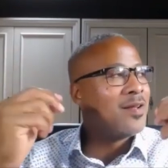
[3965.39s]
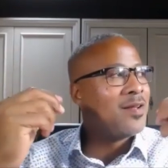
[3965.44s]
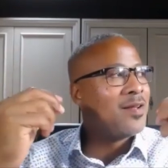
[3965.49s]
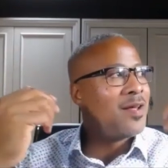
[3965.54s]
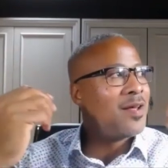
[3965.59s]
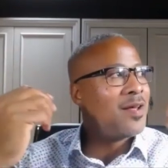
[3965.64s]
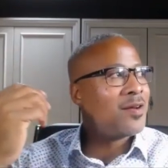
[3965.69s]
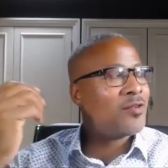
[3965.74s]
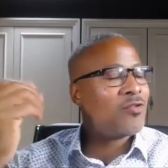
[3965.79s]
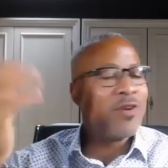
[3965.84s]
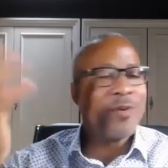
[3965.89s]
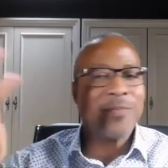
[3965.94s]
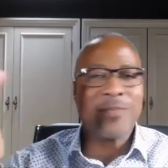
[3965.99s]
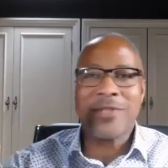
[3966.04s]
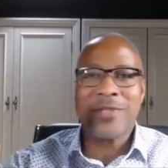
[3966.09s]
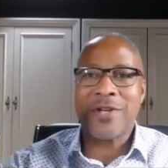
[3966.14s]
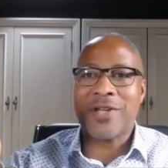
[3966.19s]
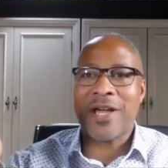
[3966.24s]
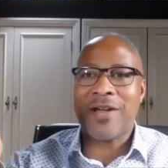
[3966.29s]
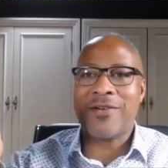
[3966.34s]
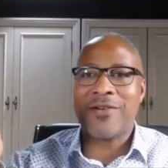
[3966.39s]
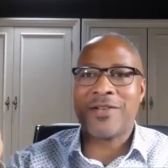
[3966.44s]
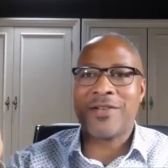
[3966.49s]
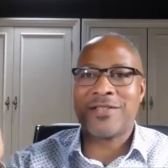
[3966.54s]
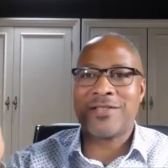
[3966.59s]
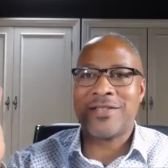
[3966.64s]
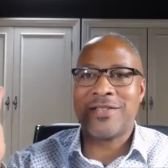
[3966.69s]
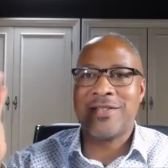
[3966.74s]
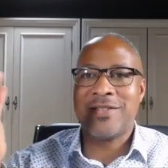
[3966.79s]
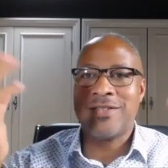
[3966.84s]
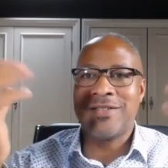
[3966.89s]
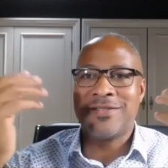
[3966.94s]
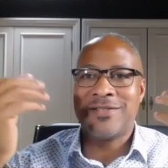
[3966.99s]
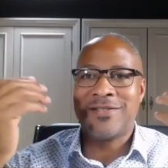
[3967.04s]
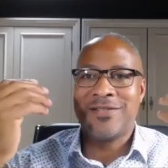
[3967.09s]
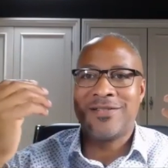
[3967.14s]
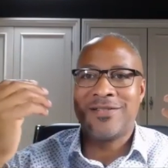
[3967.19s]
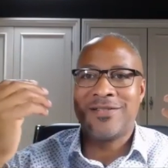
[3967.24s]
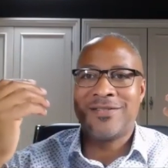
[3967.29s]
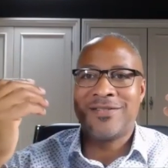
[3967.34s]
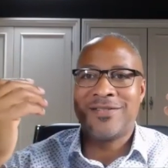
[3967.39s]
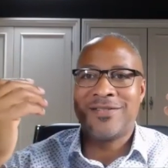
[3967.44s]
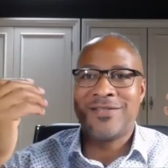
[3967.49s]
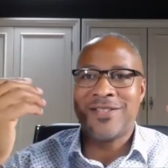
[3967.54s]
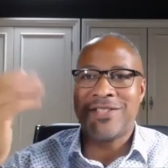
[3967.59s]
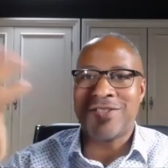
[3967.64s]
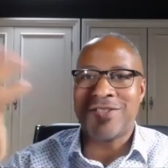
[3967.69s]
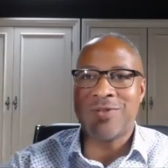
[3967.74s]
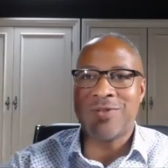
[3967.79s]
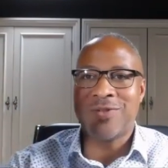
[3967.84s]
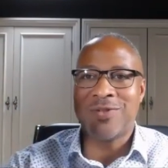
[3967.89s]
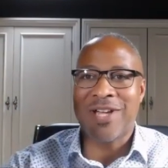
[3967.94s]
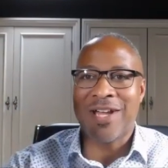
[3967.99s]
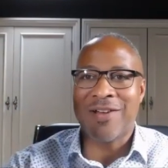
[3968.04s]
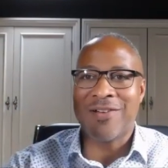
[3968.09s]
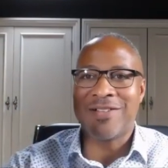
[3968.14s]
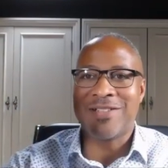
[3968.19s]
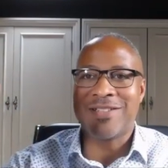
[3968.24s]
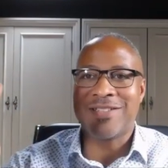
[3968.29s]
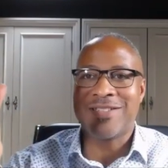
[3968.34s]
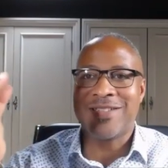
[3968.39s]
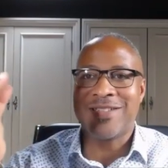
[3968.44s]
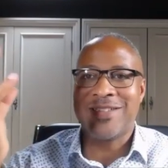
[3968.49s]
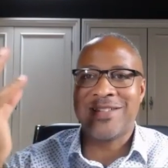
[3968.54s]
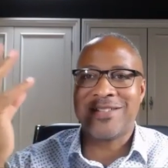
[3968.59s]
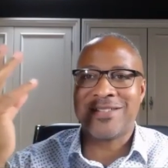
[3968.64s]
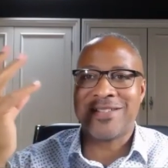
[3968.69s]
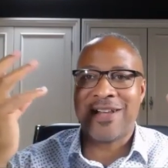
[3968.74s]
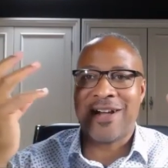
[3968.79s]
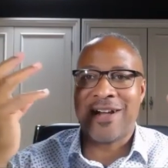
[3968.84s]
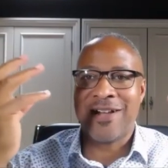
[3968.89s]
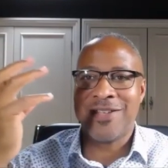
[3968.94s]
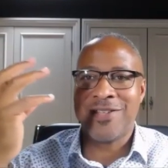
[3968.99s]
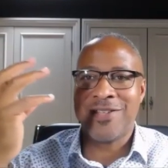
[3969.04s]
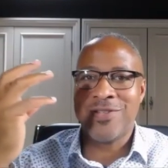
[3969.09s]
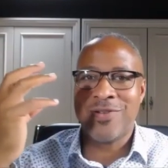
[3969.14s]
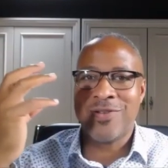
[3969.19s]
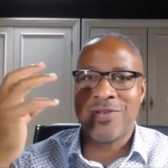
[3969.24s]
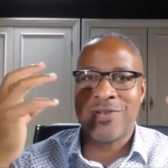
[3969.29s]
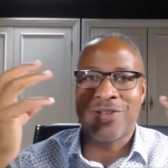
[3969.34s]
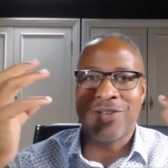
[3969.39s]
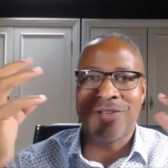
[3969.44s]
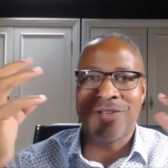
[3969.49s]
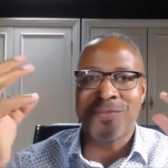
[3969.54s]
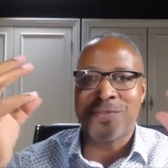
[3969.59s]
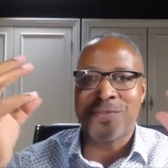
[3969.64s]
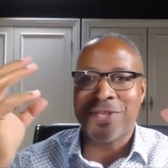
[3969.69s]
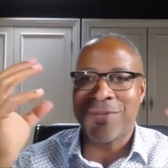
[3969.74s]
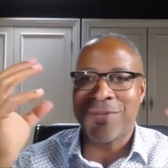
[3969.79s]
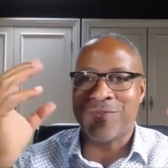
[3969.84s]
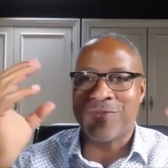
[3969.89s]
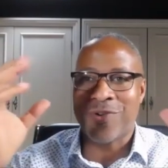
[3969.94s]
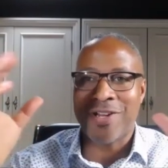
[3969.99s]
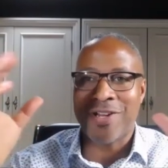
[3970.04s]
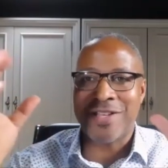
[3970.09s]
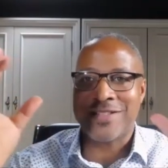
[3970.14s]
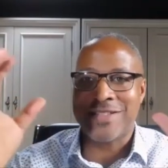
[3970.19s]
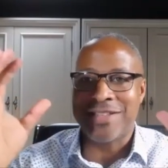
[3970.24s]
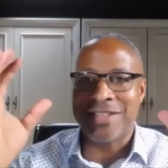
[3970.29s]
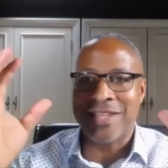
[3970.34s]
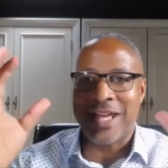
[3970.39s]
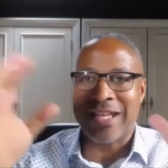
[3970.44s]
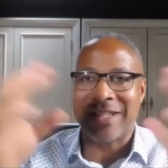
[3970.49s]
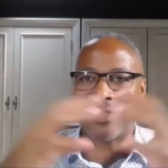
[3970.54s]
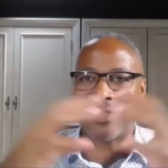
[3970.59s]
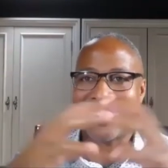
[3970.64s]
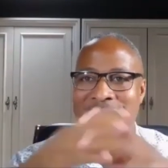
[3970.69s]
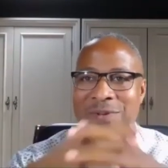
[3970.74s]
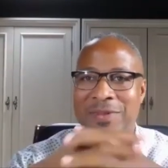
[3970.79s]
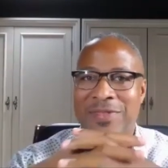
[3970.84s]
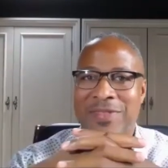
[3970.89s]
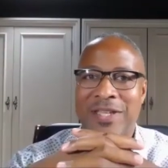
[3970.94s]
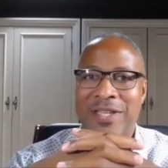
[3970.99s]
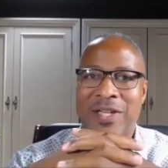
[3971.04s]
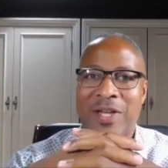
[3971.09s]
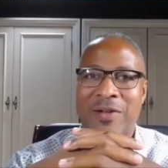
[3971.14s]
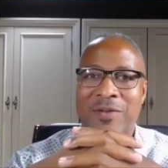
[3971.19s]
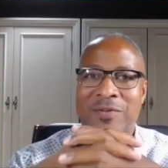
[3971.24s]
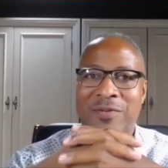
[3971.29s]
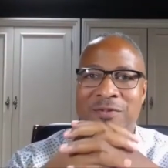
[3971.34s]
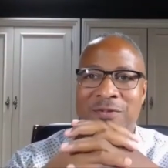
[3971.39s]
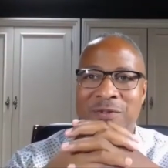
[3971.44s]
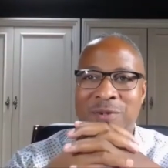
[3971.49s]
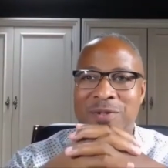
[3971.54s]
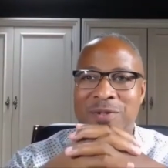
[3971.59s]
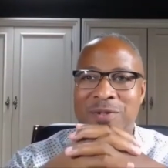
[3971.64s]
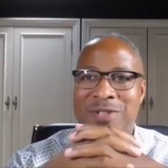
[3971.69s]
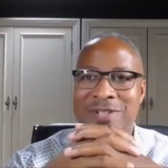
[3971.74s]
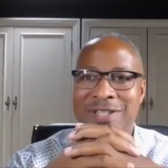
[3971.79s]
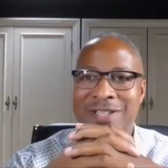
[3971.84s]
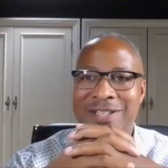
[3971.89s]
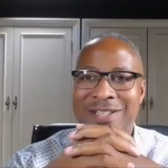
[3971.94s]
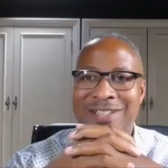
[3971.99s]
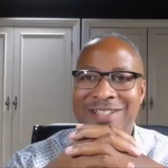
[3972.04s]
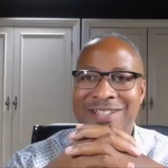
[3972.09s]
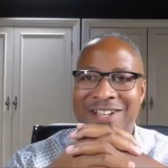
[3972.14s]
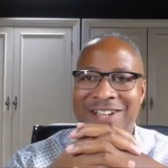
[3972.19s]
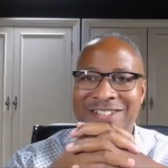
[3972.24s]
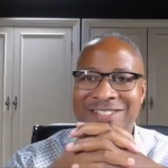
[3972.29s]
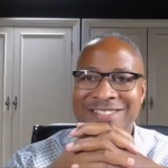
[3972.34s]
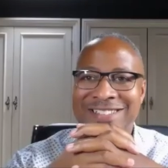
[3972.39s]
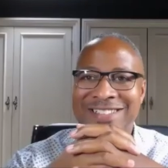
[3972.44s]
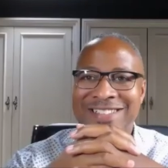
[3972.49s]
Cryptocurrencies digital currencies, are you going to be embracing that sort of thing going no. forward? No?